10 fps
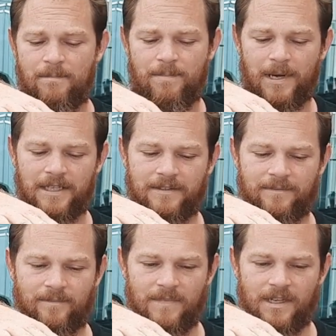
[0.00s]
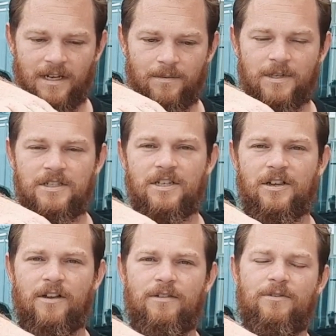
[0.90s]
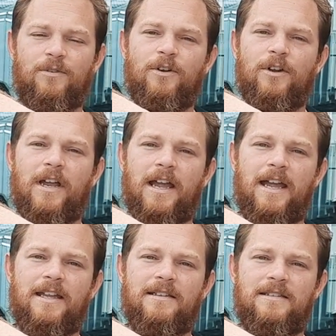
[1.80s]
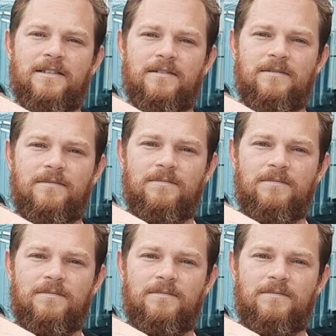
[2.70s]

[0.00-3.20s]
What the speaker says: But I wanted to go through and